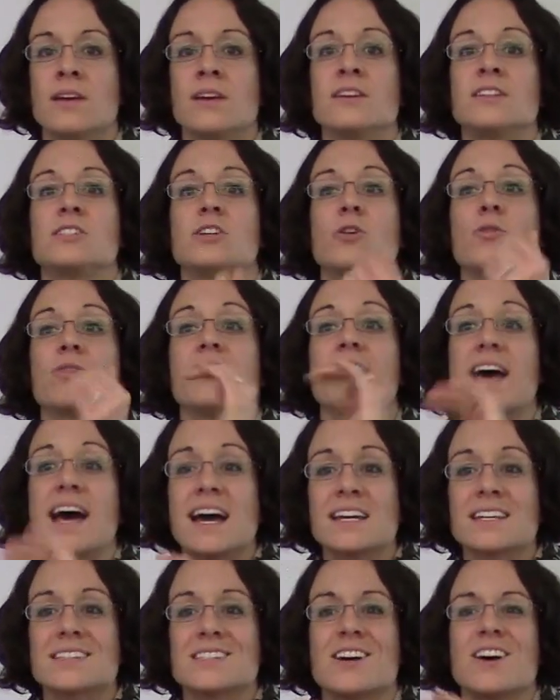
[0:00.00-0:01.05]
So
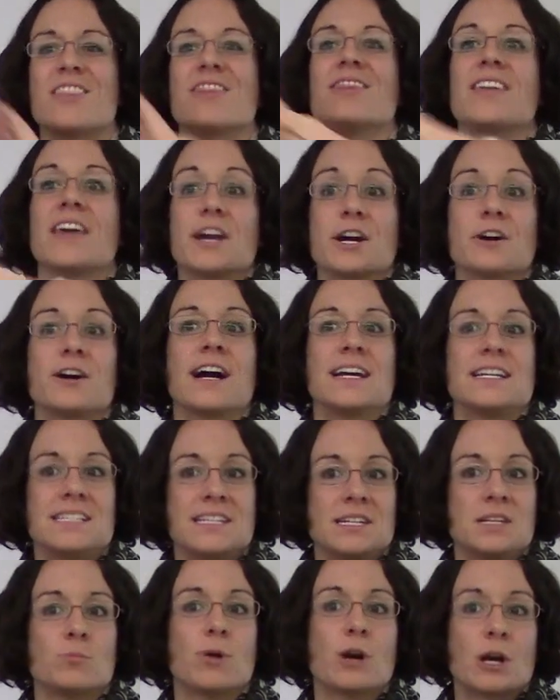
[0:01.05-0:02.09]
that is on their
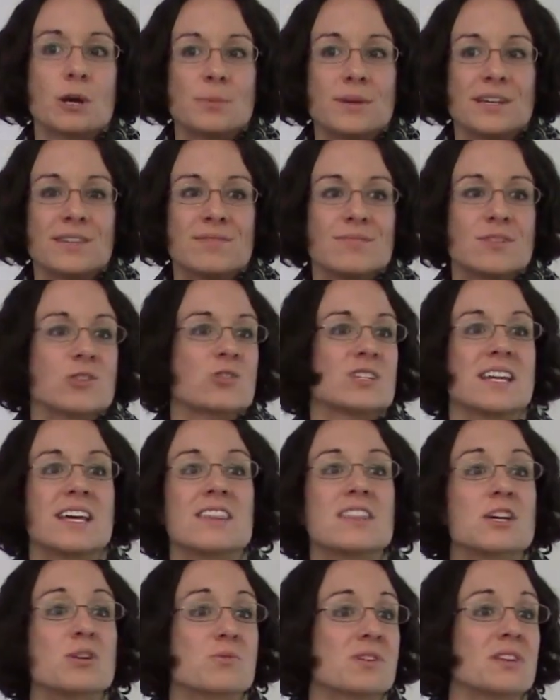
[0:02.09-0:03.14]
IT department. There's
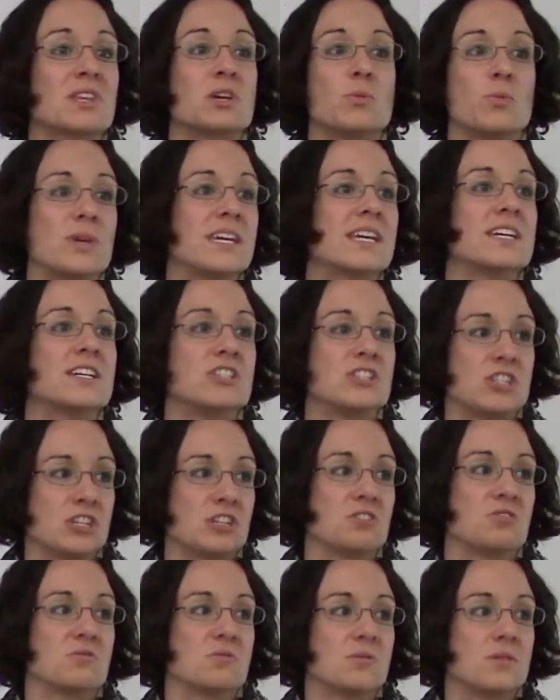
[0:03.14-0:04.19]
nothing really we can
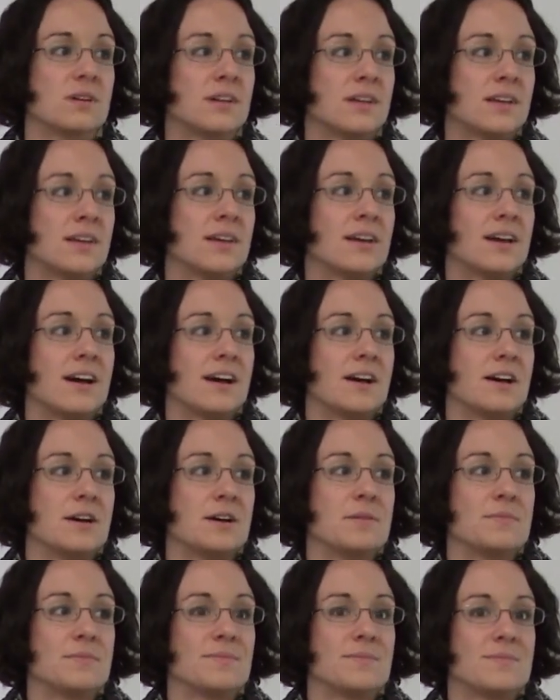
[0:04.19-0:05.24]
do
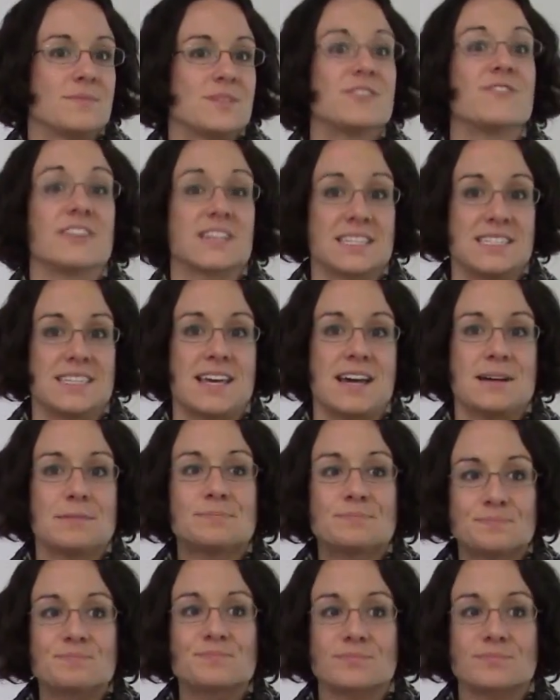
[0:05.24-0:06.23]
um, to fix that.